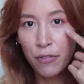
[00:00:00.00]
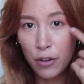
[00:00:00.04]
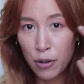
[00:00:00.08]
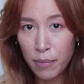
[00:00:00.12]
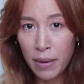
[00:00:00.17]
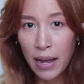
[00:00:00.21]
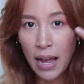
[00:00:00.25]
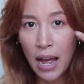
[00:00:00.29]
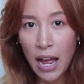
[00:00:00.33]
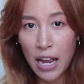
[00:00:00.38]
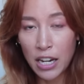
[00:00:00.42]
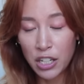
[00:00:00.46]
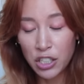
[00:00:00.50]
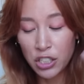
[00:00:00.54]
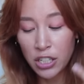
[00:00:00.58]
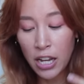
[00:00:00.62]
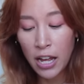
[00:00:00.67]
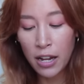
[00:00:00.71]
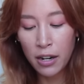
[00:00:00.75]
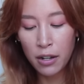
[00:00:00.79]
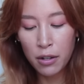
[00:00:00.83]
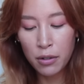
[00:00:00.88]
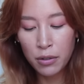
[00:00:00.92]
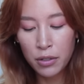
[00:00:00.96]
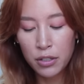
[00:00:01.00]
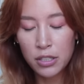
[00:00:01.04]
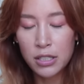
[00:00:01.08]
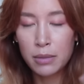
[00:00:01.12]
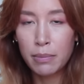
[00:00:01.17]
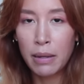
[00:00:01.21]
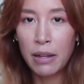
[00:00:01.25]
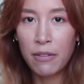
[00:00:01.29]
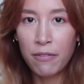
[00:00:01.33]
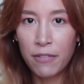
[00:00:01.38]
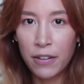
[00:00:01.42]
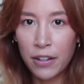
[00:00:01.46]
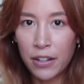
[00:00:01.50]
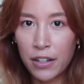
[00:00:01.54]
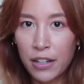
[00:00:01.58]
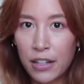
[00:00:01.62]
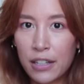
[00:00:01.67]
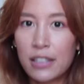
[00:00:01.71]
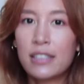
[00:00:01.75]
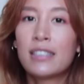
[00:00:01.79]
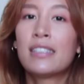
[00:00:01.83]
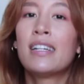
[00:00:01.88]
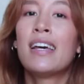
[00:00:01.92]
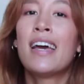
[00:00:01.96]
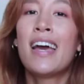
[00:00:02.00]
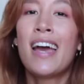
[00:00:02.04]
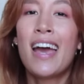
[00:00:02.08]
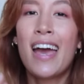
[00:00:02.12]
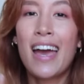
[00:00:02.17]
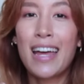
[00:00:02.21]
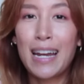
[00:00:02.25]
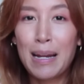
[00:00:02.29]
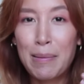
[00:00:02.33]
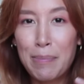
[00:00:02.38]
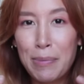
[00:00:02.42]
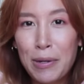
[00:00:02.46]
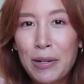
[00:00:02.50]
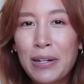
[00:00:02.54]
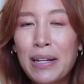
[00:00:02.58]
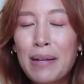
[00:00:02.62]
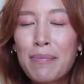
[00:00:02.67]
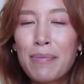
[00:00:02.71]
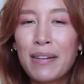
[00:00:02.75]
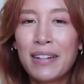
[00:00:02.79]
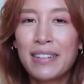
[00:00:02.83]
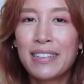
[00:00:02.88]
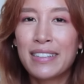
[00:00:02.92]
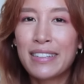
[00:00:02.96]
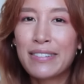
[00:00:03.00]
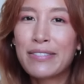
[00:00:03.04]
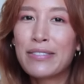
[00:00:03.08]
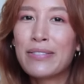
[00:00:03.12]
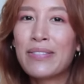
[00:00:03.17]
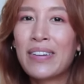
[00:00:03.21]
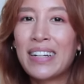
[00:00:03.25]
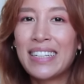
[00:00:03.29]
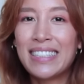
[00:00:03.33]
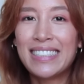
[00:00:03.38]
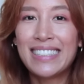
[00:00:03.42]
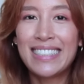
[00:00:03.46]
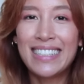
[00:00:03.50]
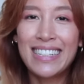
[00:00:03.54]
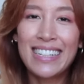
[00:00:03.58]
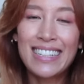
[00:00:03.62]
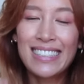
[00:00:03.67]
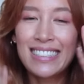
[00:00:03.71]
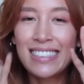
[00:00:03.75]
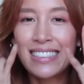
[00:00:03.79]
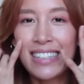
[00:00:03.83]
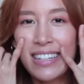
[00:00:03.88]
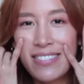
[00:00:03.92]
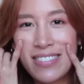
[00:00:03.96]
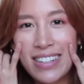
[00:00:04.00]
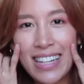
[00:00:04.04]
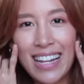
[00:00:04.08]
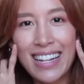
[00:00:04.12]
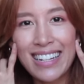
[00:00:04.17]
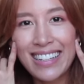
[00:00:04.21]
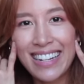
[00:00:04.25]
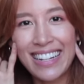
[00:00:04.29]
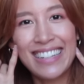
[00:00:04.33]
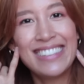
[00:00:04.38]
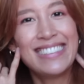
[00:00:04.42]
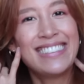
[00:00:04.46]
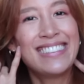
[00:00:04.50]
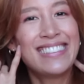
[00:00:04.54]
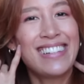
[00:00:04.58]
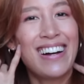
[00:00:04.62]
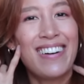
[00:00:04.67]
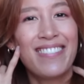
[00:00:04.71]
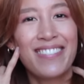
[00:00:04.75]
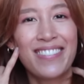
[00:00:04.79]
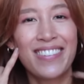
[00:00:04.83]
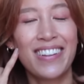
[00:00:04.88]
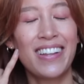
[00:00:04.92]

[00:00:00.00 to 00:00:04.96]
for my eyeshadow, using my fingers and a Beauty Blender for my cheeks and give it that nice soft